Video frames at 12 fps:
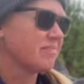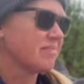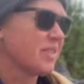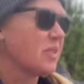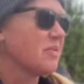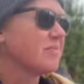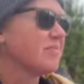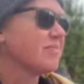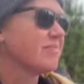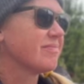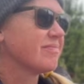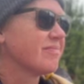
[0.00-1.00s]
No?
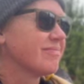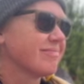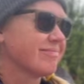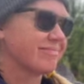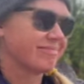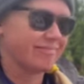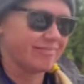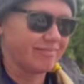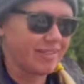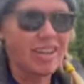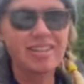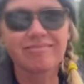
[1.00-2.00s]

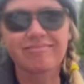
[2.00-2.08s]
Okay.